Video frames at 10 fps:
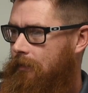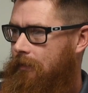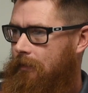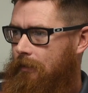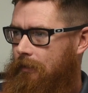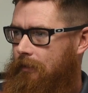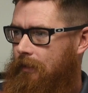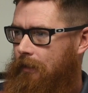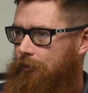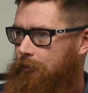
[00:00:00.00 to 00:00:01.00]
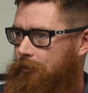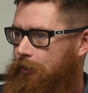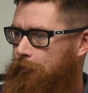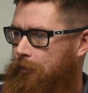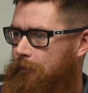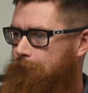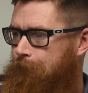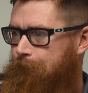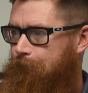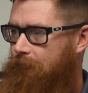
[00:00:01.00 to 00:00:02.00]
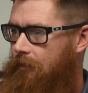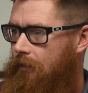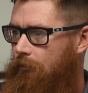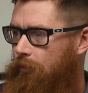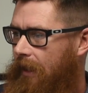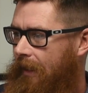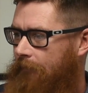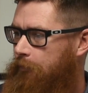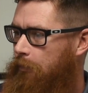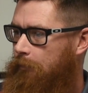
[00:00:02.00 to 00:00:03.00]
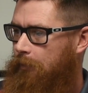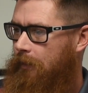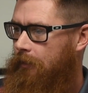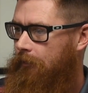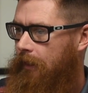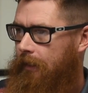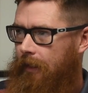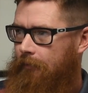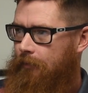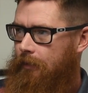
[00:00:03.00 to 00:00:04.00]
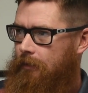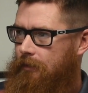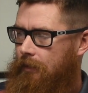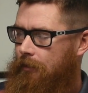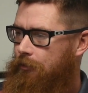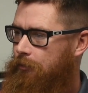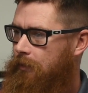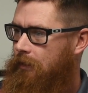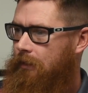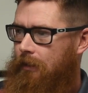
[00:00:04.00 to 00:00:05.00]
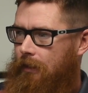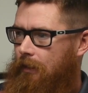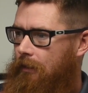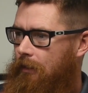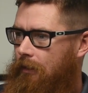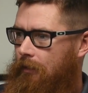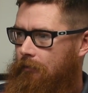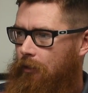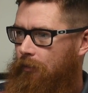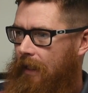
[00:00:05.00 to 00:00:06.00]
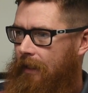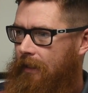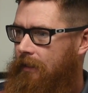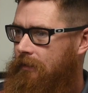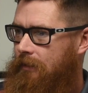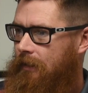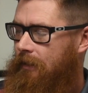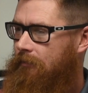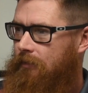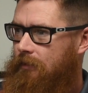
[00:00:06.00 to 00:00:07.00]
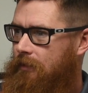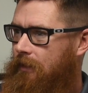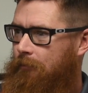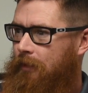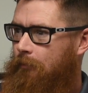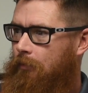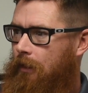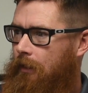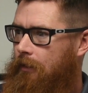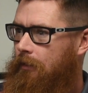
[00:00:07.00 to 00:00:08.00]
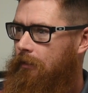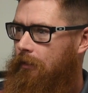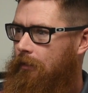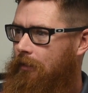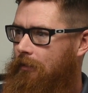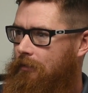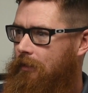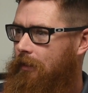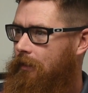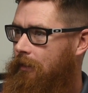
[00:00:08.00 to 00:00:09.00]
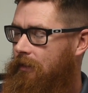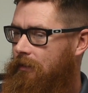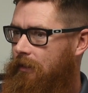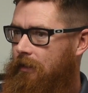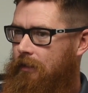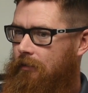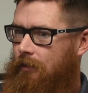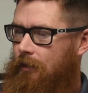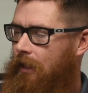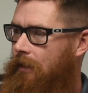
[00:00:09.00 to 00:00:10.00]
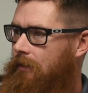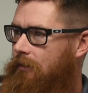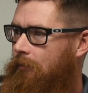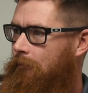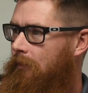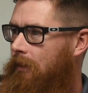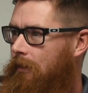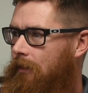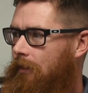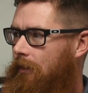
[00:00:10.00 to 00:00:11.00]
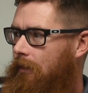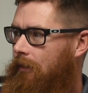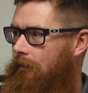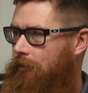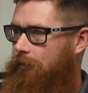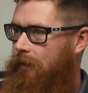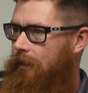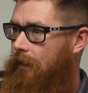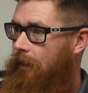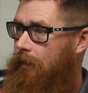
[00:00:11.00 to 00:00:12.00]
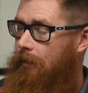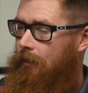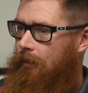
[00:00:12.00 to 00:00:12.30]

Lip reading: at the national tournament, right after we played a great game against LSUE, go 9 innings, and they give us a 10-minute break to get anything to eat on a 90-some degree day.